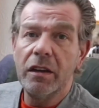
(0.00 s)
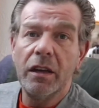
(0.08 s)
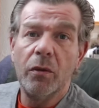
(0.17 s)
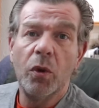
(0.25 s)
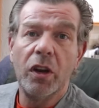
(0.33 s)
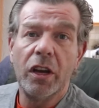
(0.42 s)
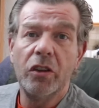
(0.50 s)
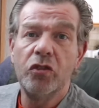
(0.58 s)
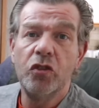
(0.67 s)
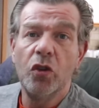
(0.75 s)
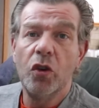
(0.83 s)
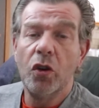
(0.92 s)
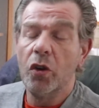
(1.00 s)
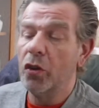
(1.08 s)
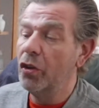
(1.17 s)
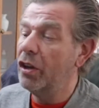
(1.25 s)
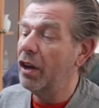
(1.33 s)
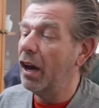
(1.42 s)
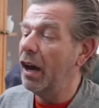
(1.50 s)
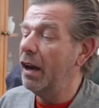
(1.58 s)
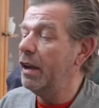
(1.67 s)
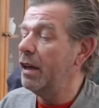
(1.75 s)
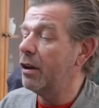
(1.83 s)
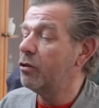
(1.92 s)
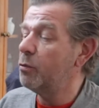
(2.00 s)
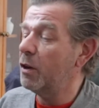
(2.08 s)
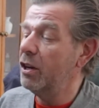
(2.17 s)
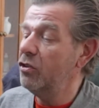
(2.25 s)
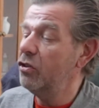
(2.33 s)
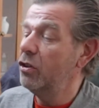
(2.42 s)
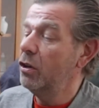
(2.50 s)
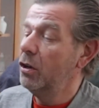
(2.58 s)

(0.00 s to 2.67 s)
than what I saw on AliExpress,